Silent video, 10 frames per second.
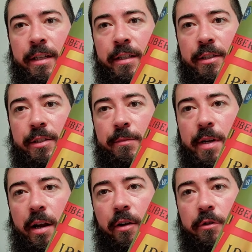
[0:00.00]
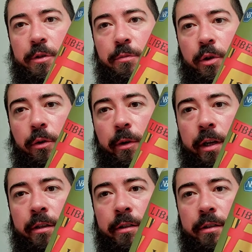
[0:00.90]
Some Narrows
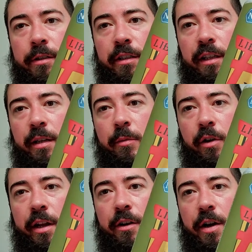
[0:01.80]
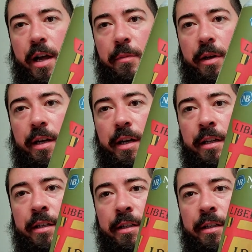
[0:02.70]
Brewing Liberator IPA.